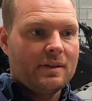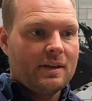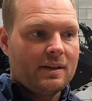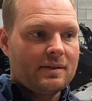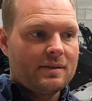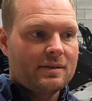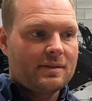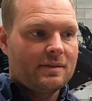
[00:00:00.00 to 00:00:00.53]

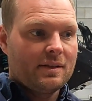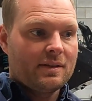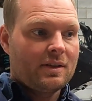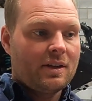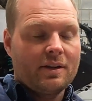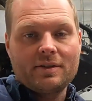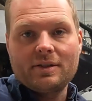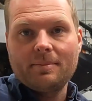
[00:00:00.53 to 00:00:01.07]
as as
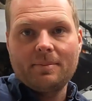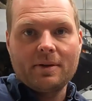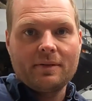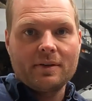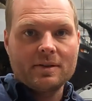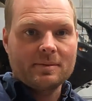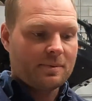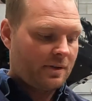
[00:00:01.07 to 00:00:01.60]
close to
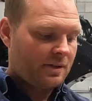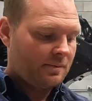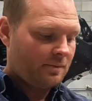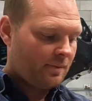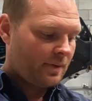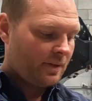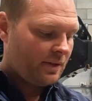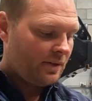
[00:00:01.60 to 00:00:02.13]
perfect as
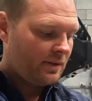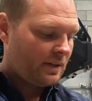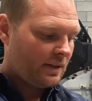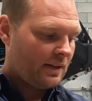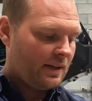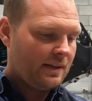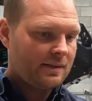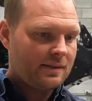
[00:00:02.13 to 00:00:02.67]
possible by using
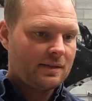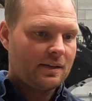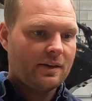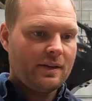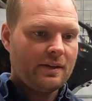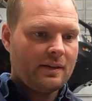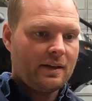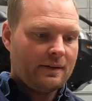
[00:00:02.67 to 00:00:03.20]
these. So
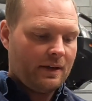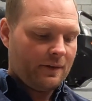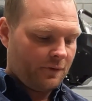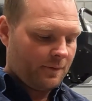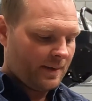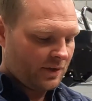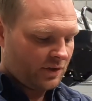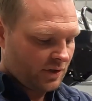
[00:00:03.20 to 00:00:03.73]
if you
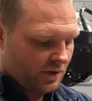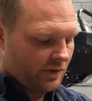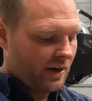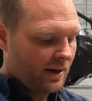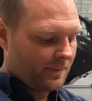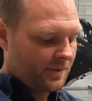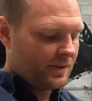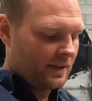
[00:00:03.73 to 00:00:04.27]
imagine your arm